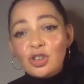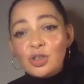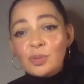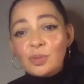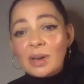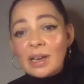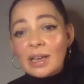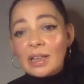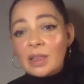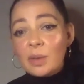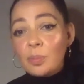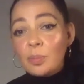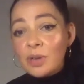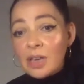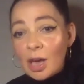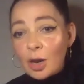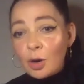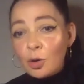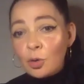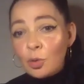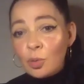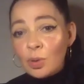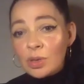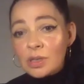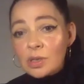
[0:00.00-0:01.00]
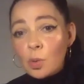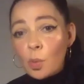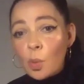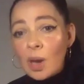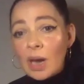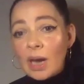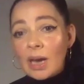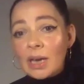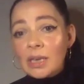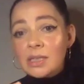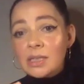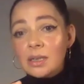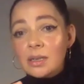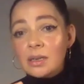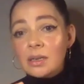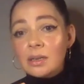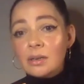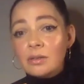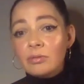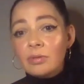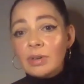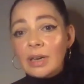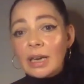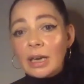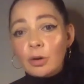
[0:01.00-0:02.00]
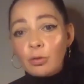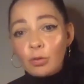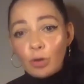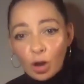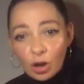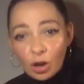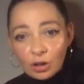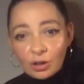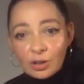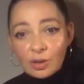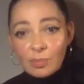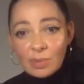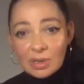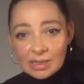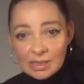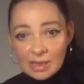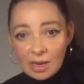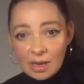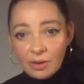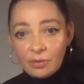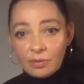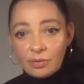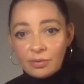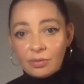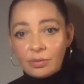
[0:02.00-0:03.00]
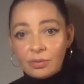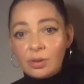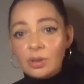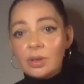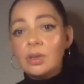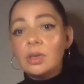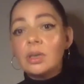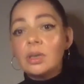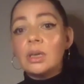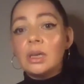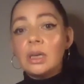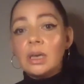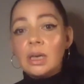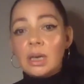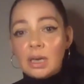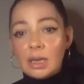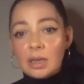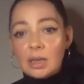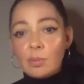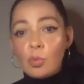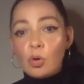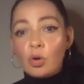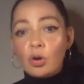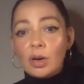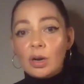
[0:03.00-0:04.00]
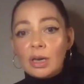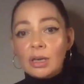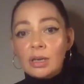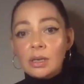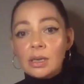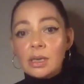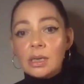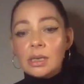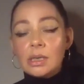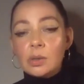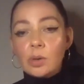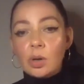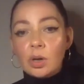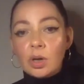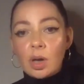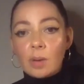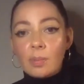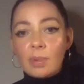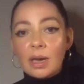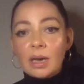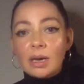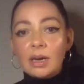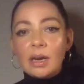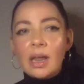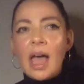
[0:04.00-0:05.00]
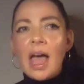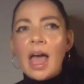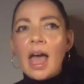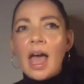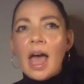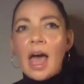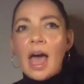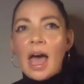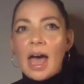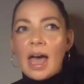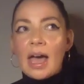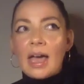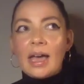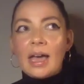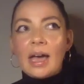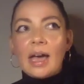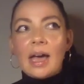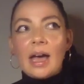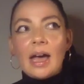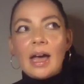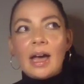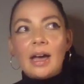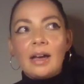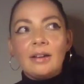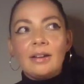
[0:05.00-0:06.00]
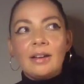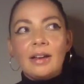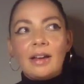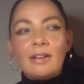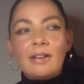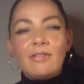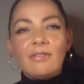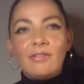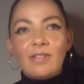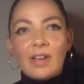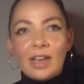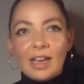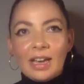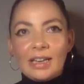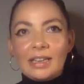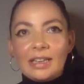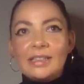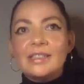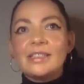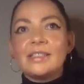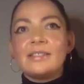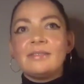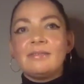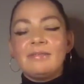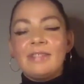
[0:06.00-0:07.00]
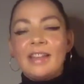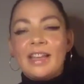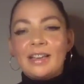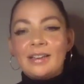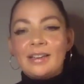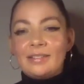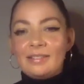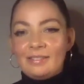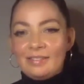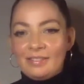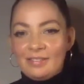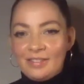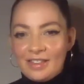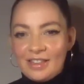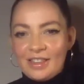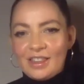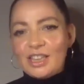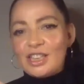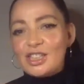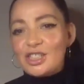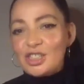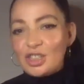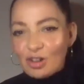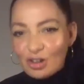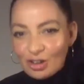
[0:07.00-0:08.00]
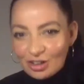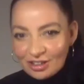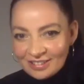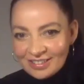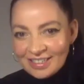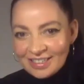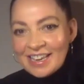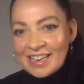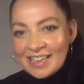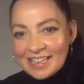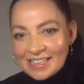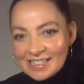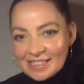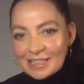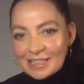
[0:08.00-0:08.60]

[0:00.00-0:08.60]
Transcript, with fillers: playing the piano as a way to really ground myself in the morning. So I'll come in, I find like the darkness.